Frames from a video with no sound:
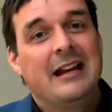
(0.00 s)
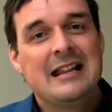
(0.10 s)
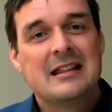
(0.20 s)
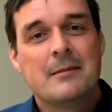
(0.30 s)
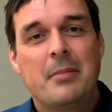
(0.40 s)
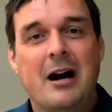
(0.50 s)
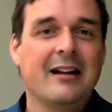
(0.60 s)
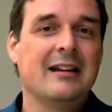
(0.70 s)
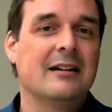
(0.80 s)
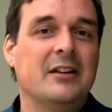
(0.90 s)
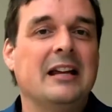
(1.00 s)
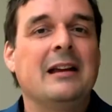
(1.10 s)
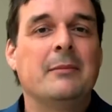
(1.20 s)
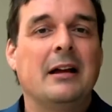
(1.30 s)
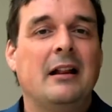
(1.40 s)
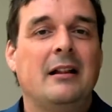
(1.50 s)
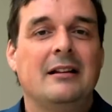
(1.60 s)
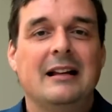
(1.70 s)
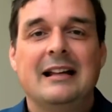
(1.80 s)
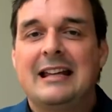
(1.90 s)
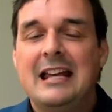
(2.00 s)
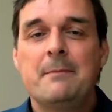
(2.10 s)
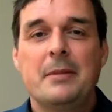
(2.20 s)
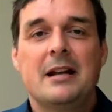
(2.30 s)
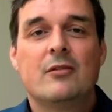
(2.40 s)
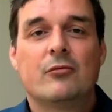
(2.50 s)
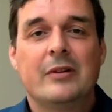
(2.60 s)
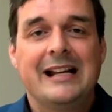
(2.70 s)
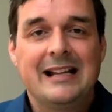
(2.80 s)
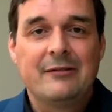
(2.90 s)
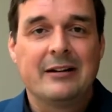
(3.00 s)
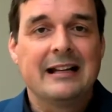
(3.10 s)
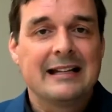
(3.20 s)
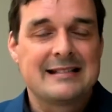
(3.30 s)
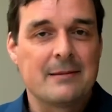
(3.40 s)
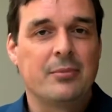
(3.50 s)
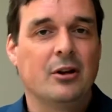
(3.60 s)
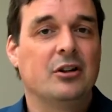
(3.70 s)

In the body of the email, keep it really, really simple.